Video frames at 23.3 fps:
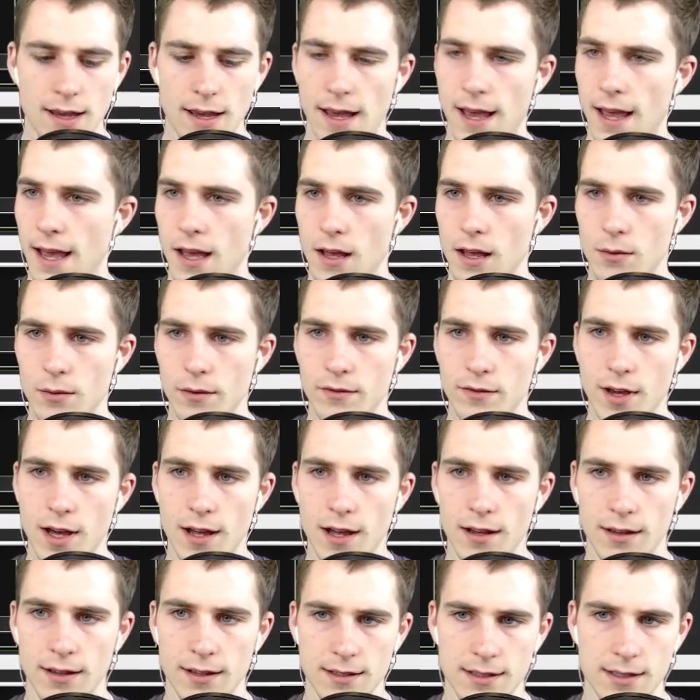And we've
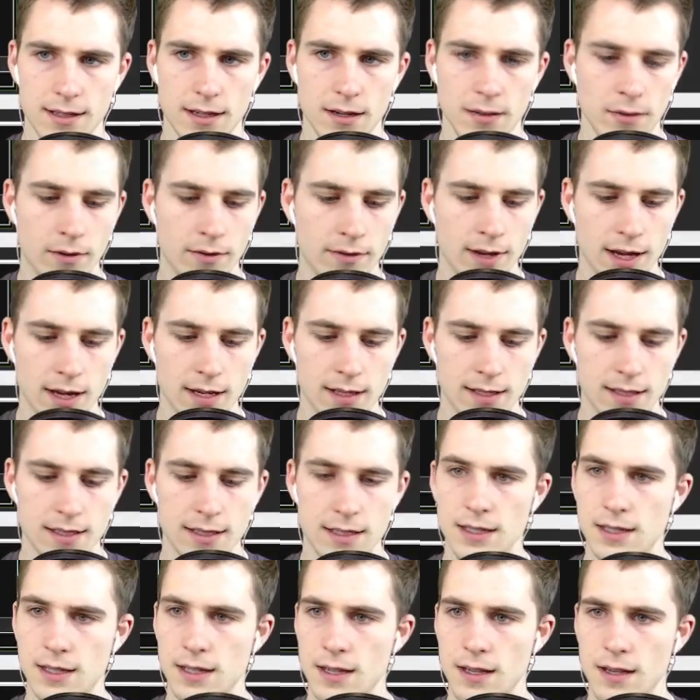got, let's see, we've got
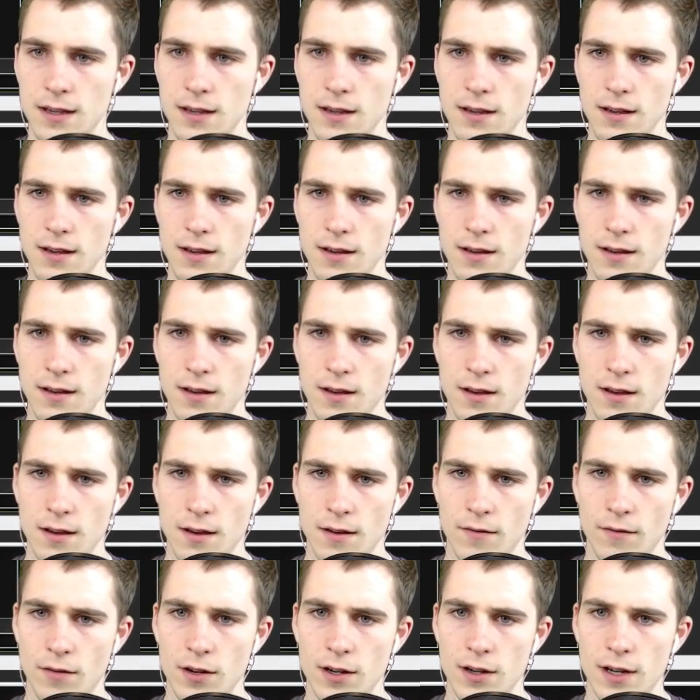C
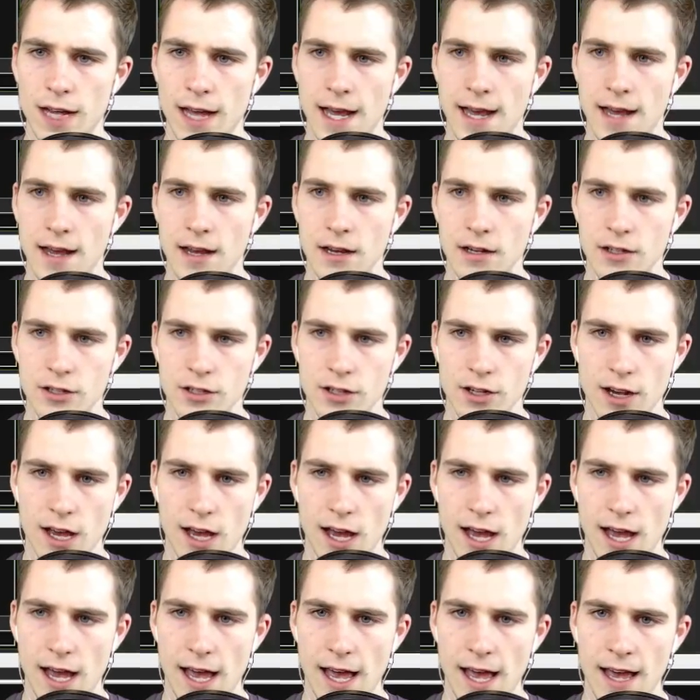for dash,
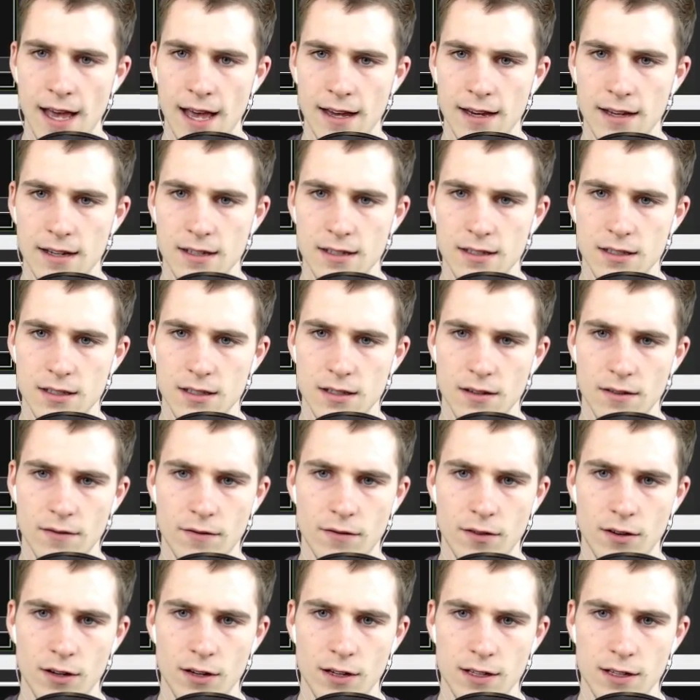X for